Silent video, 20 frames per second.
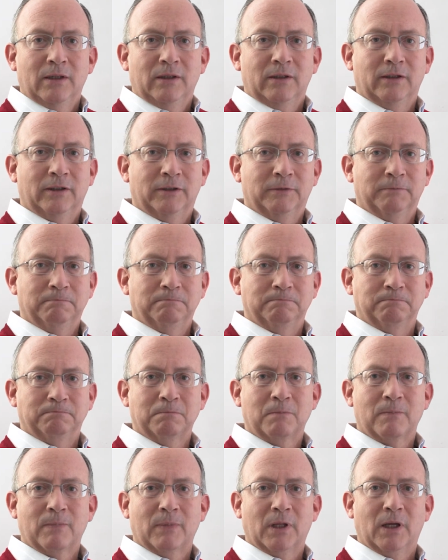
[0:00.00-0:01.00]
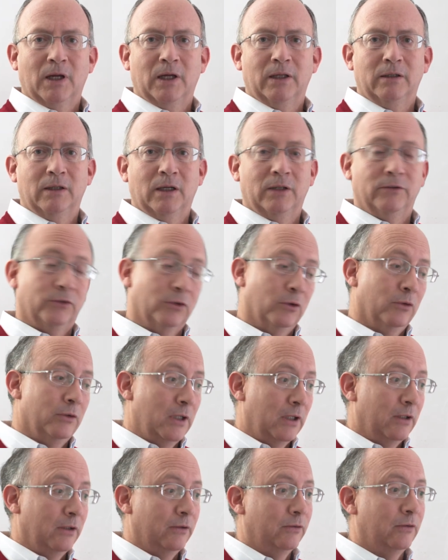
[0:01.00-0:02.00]
And so
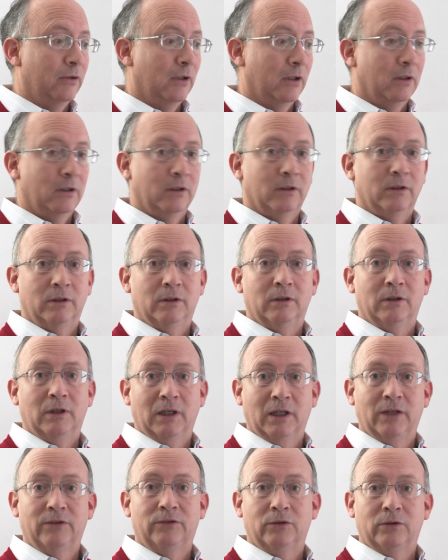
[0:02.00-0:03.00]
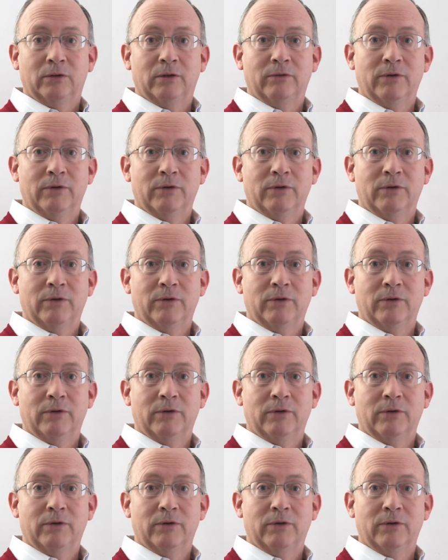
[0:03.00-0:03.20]
that is a lesson,